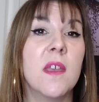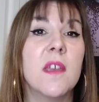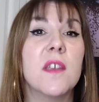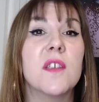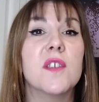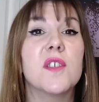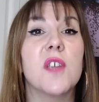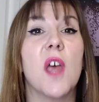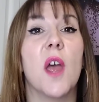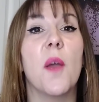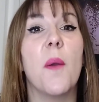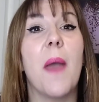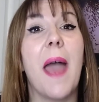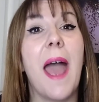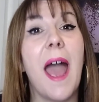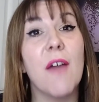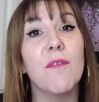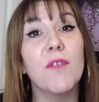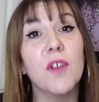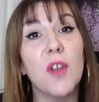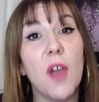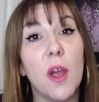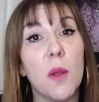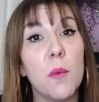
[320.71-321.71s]
So
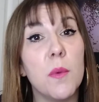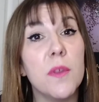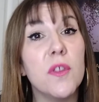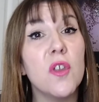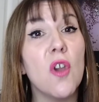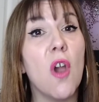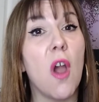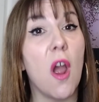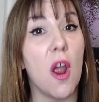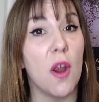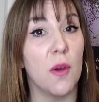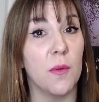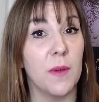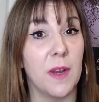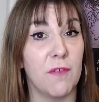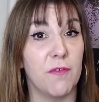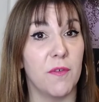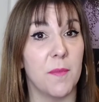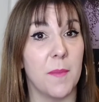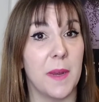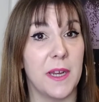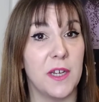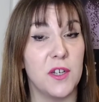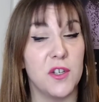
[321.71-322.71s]
have a go with your own
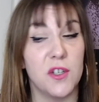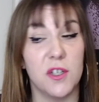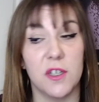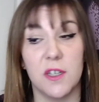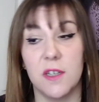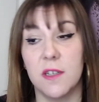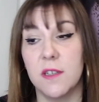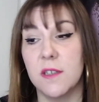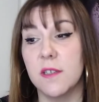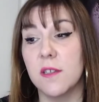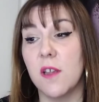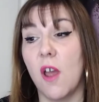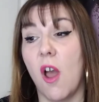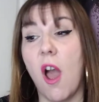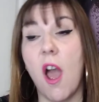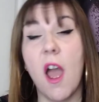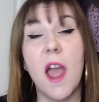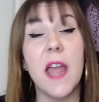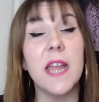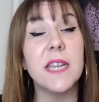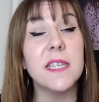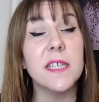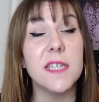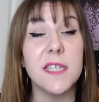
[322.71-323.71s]
affirmations.
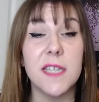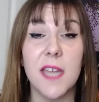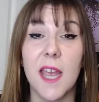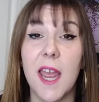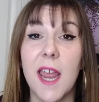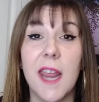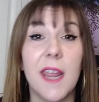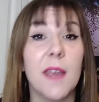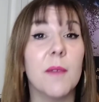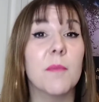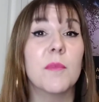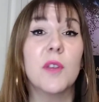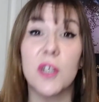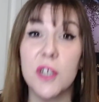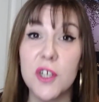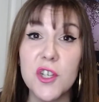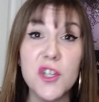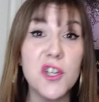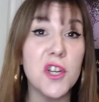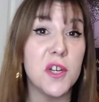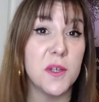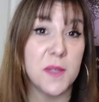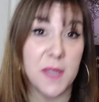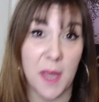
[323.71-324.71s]
Today I'm going to
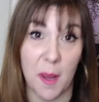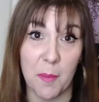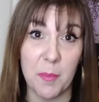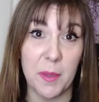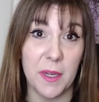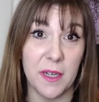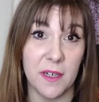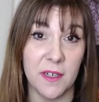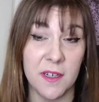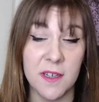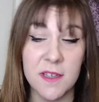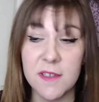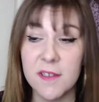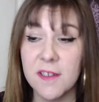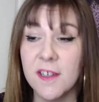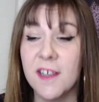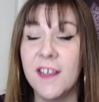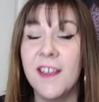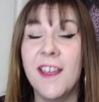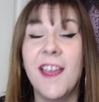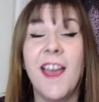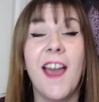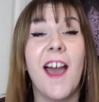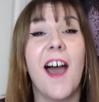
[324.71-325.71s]
choose happiness
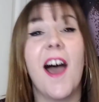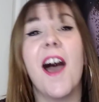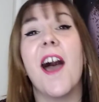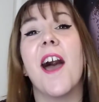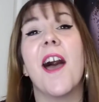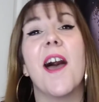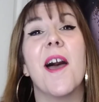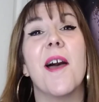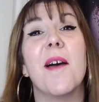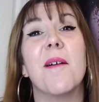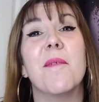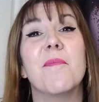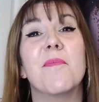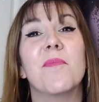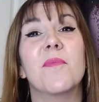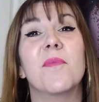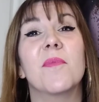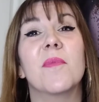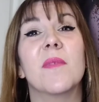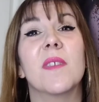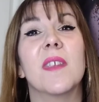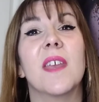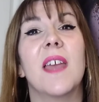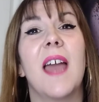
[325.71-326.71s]

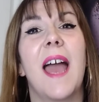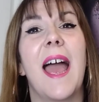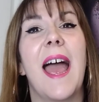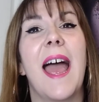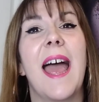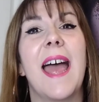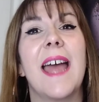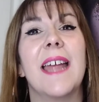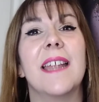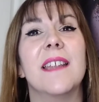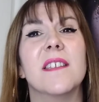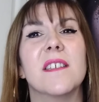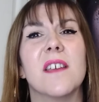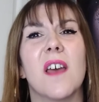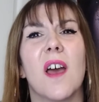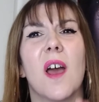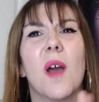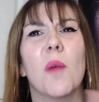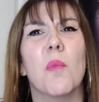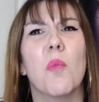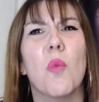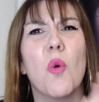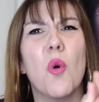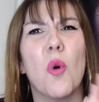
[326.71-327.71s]
and
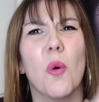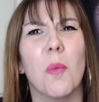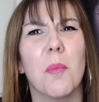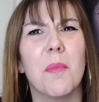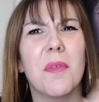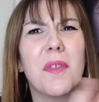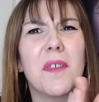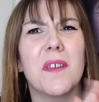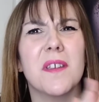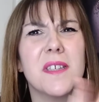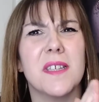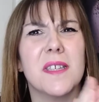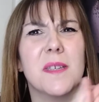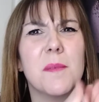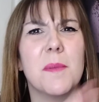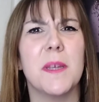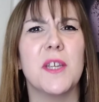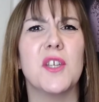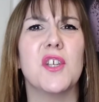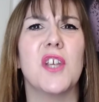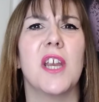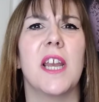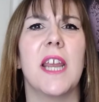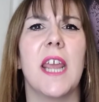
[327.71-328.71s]
warmth, because it's a
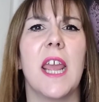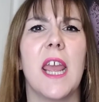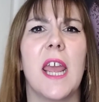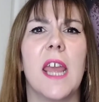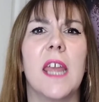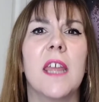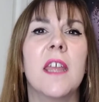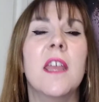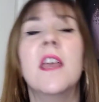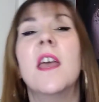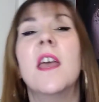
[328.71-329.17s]
bit chilly here.